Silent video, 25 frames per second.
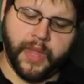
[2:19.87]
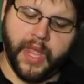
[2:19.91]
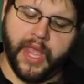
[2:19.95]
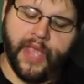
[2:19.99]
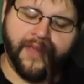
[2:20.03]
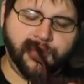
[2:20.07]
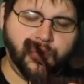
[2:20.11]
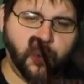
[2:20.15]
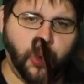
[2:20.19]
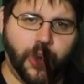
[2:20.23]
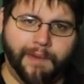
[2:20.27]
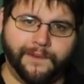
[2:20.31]

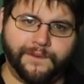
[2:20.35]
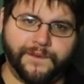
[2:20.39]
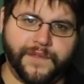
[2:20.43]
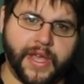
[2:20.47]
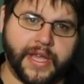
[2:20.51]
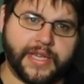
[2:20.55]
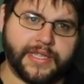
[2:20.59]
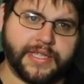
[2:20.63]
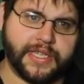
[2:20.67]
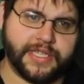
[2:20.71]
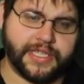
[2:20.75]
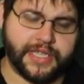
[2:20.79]
If you want to
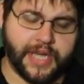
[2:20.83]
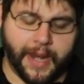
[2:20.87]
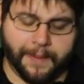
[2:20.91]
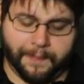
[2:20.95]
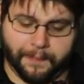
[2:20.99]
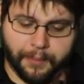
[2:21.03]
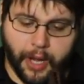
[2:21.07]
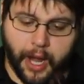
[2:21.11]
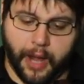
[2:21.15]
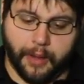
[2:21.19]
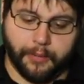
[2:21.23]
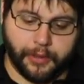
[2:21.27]
fix this, and
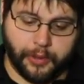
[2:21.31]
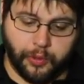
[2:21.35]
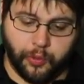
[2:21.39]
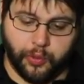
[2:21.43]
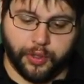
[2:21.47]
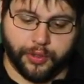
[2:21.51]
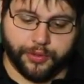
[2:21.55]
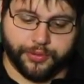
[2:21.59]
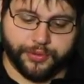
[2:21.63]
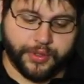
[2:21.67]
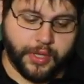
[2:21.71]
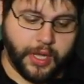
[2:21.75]
I probably
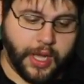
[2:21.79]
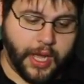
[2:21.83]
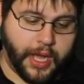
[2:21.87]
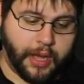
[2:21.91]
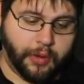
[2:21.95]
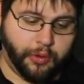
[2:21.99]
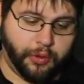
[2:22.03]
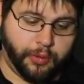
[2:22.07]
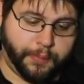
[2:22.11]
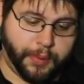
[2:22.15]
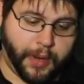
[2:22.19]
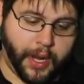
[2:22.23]
will
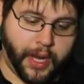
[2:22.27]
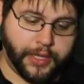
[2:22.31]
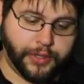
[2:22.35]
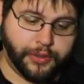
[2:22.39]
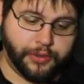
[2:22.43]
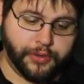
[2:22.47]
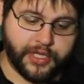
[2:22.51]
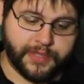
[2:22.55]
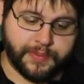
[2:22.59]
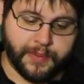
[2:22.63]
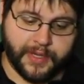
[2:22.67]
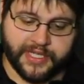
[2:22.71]
probably
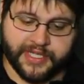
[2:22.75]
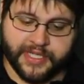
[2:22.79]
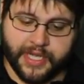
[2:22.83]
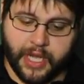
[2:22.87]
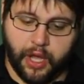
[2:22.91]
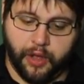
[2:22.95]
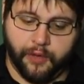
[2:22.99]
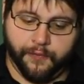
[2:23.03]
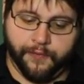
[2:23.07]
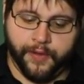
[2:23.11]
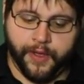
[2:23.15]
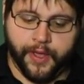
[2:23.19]
do this
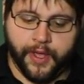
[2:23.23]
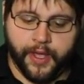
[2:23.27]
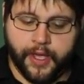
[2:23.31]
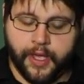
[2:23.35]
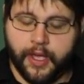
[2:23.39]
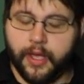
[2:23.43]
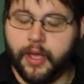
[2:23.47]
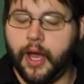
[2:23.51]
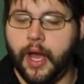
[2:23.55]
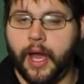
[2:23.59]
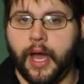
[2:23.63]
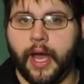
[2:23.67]
myself,
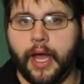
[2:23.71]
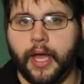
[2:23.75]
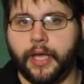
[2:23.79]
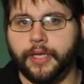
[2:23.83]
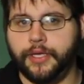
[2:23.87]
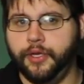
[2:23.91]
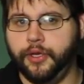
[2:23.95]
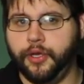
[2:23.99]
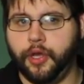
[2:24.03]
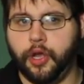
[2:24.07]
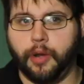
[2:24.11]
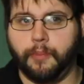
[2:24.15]

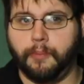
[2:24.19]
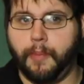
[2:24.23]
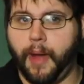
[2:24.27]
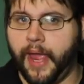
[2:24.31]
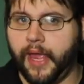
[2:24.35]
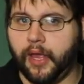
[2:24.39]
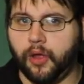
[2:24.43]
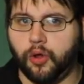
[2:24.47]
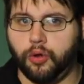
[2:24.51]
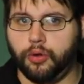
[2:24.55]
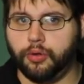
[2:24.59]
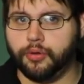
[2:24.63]
you can go to
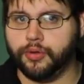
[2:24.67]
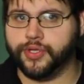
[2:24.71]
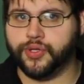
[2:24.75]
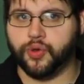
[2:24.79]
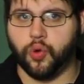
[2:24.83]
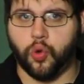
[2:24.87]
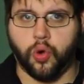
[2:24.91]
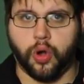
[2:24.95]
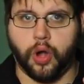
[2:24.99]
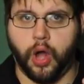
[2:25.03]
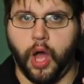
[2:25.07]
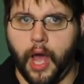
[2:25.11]

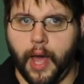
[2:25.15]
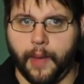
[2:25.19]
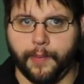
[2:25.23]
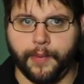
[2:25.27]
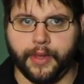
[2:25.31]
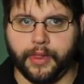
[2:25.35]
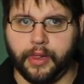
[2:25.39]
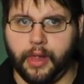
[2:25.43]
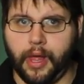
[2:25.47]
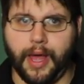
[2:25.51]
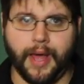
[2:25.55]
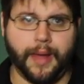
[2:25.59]
Michael's or
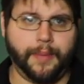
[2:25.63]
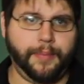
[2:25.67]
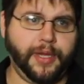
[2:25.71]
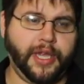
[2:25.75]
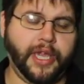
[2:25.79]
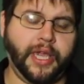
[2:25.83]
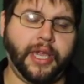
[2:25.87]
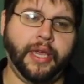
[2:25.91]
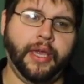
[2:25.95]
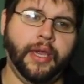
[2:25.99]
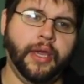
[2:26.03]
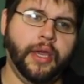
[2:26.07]
Hobby
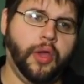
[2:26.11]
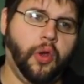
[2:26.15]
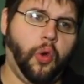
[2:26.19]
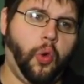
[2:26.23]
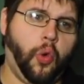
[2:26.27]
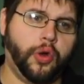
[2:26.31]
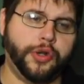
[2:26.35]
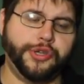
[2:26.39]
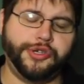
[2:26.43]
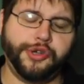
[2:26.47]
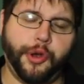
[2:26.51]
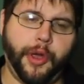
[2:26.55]
Lobby
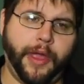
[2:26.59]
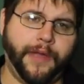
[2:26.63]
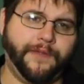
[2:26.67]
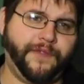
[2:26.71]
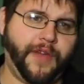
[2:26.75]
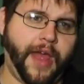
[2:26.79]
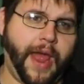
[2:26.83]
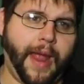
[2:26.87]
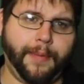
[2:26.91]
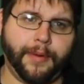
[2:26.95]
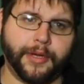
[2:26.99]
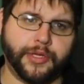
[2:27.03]
or Joann
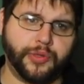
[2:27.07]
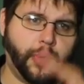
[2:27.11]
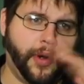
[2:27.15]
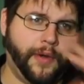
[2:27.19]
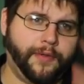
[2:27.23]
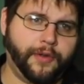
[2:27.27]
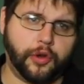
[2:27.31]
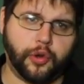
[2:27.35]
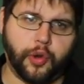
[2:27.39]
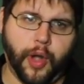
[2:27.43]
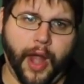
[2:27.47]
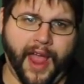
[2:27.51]
Fabrics,
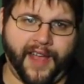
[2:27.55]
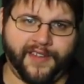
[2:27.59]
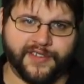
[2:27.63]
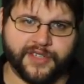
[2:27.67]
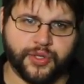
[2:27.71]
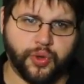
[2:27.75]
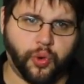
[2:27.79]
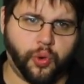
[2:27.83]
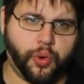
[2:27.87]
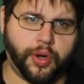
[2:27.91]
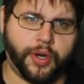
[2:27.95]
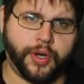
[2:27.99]
whatever craft
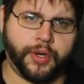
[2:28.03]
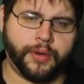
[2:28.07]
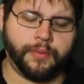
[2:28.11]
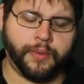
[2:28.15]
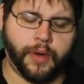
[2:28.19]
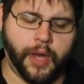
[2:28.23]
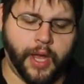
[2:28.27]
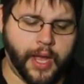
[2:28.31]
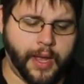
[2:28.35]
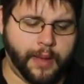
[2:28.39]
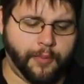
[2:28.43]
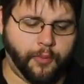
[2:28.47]
store
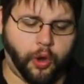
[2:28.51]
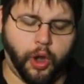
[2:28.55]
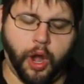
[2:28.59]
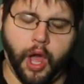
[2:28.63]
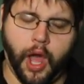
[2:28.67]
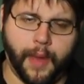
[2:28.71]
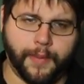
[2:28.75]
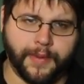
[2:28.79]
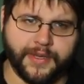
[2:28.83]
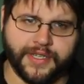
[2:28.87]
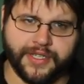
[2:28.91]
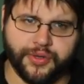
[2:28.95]
or
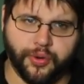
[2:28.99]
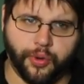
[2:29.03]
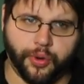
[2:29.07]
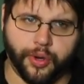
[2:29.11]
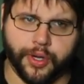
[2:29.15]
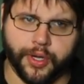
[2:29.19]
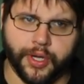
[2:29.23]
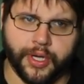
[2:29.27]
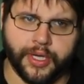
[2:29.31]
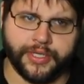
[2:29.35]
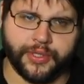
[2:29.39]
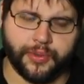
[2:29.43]
hobby
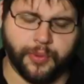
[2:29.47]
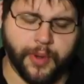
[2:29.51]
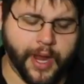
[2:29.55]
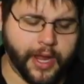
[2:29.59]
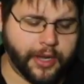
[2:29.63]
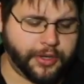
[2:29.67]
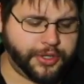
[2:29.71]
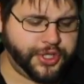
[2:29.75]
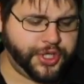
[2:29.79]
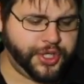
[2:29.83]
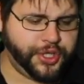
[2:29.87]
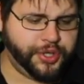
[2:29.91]
store is
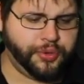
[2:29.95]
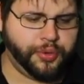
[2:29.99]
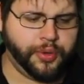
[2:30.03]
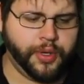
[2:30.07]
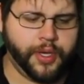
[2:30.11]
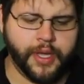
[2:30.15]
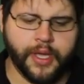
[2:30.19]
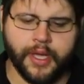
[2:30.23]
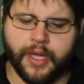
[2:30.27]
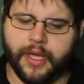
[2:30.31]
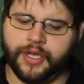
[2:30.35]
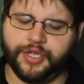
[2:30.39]
around you.
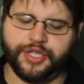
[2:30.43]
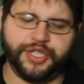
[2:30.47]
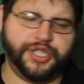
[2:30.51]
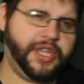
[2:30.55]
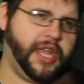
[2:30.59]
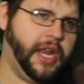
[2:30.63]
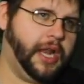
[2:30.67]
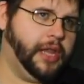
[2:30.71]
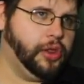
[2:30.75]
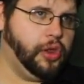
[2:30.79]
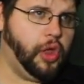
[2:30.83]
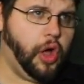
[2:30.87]
Just
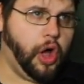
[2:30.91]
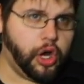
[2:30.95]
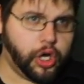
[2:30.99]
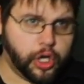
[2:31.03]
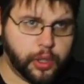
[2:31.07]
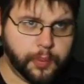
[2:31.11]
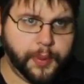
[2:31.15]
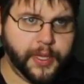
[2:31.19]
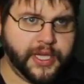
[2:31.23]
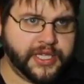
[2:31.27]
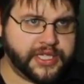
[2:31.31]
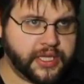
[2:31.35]
get a
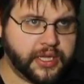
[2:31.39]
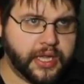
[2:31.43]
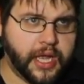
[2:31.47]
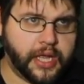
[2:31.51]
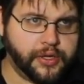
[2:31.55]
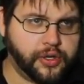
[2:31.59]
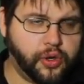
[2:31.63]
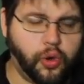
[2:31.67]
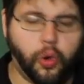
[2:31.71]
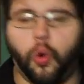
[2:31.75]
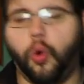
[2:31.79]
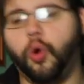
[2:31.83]
longer piece of
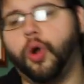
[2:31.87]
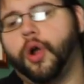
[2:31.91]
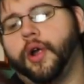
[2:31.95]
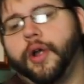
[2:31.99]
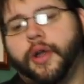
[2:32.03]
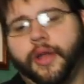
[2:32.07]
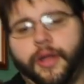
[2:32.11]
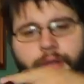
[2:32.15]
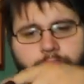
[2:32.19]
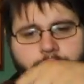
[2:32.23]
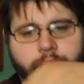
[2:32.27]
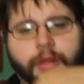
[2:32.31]
leather cord,